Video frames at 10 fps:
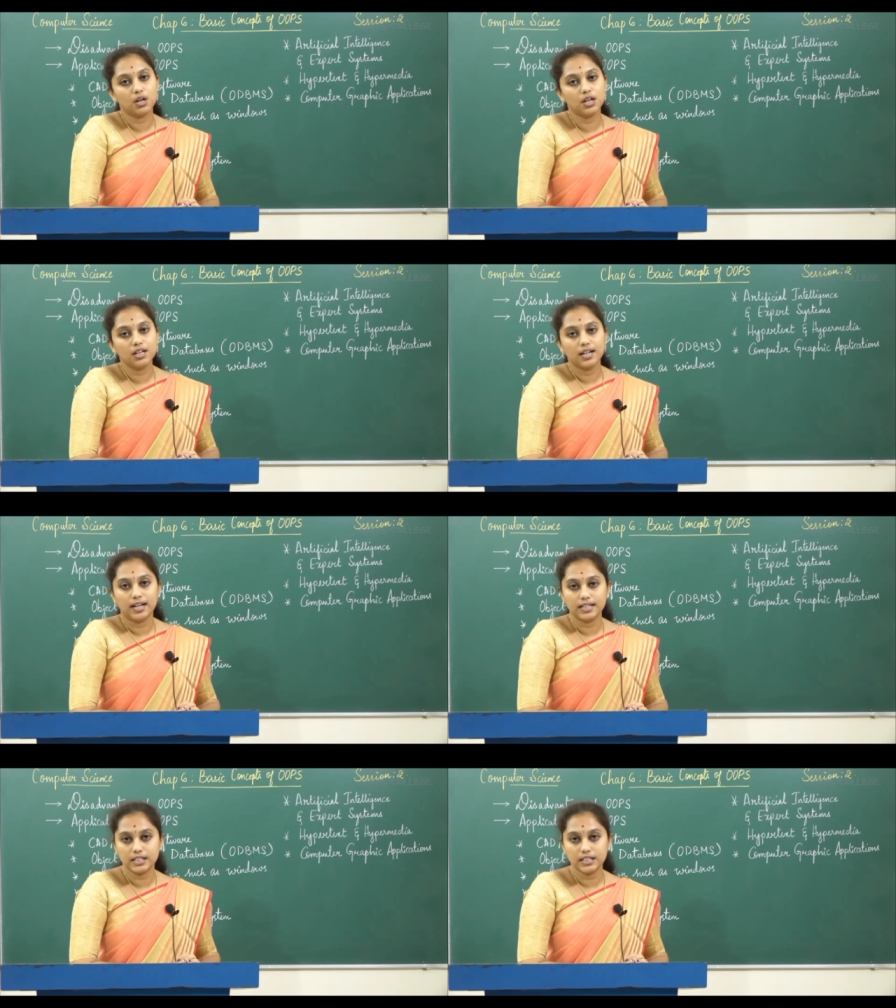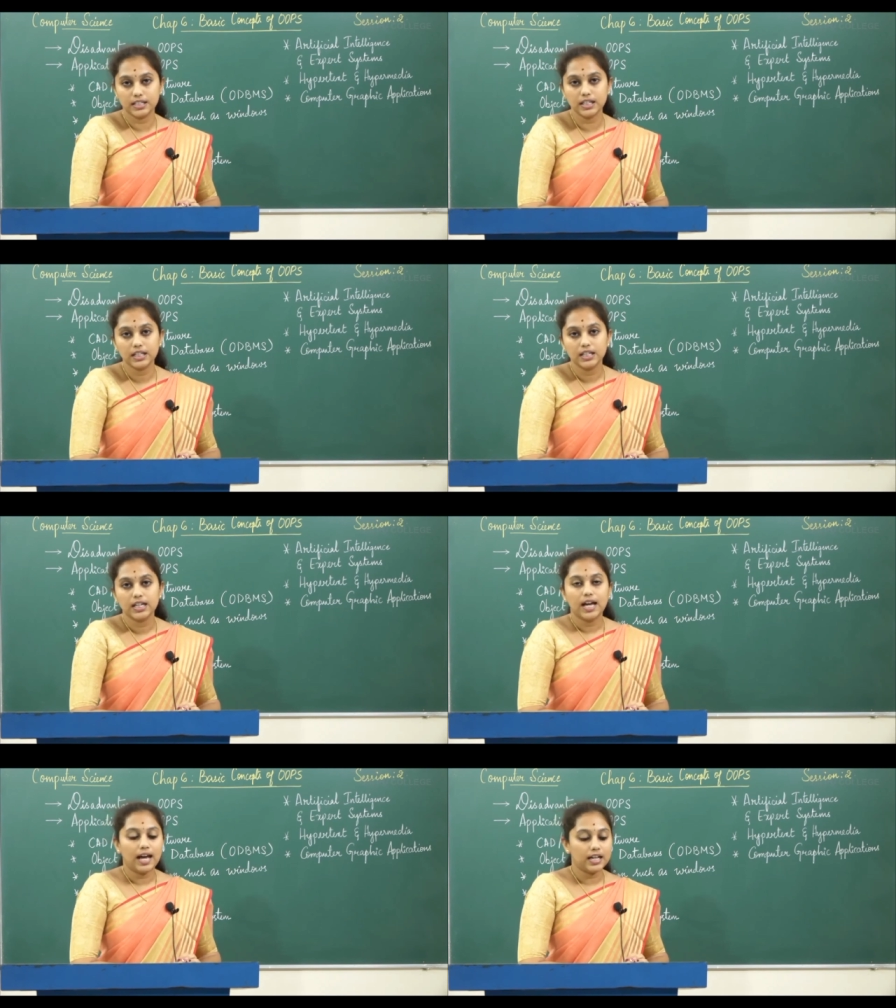world entity
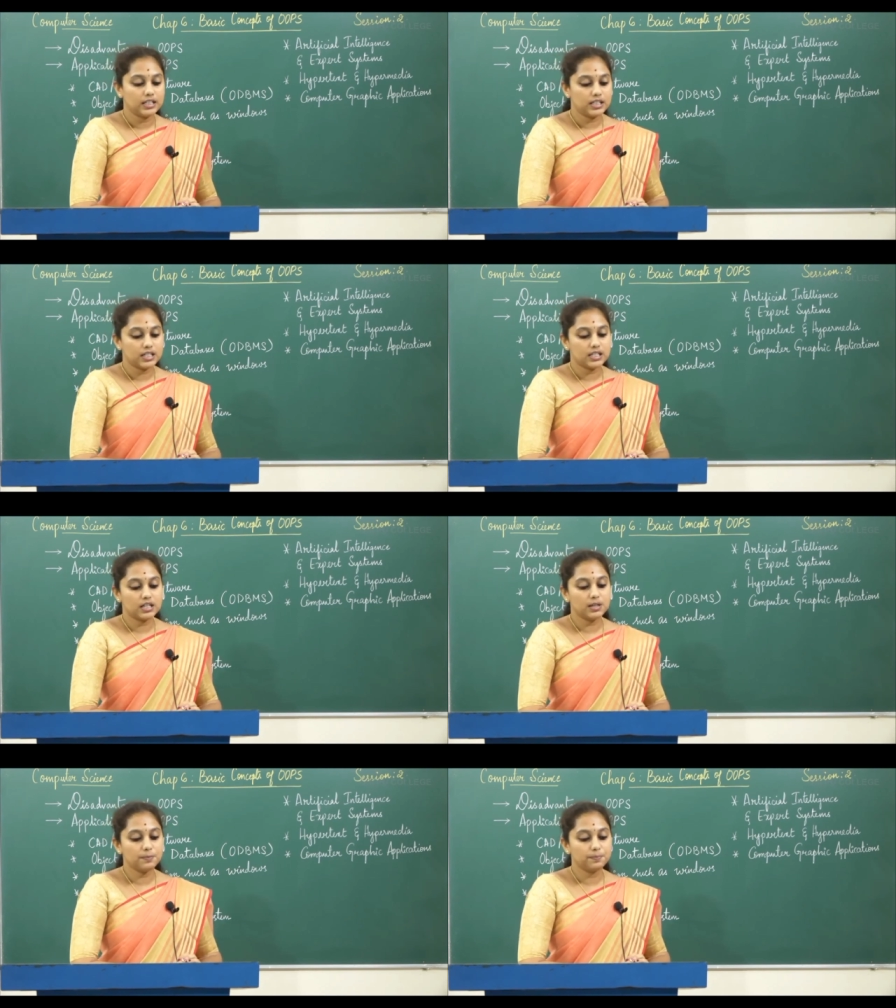and it is a